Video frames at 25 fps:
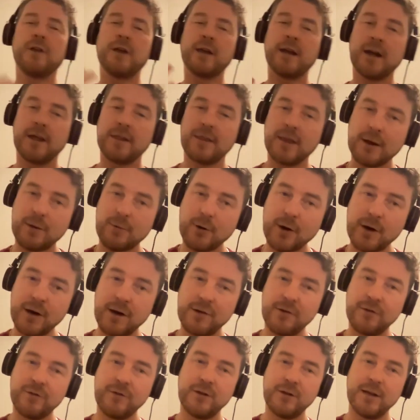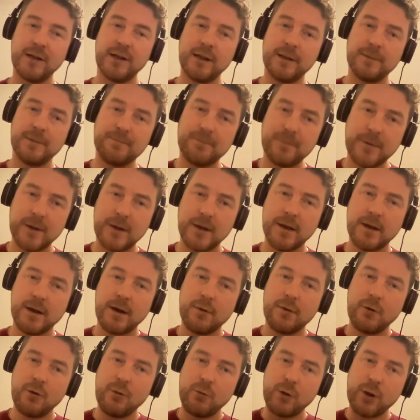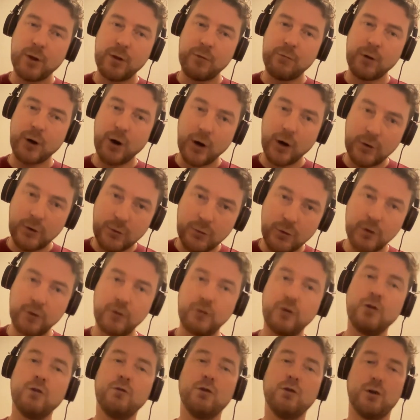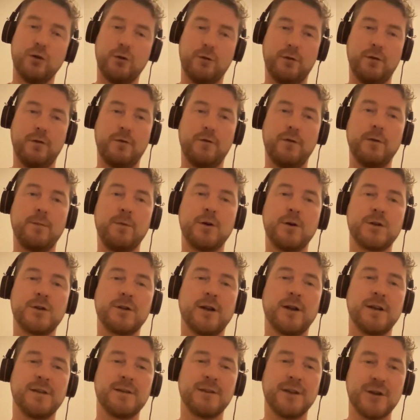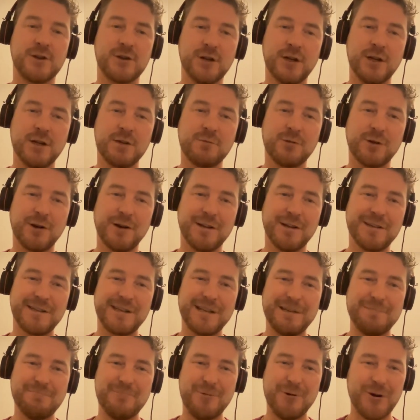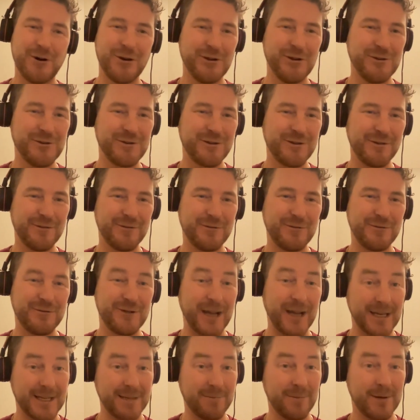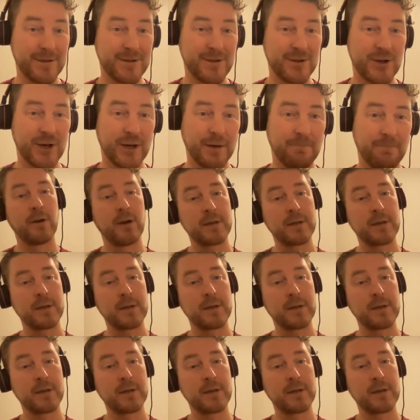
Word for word: thing I think we're going to see with regard to a tool for personalization is we're going to see more use of text messaging.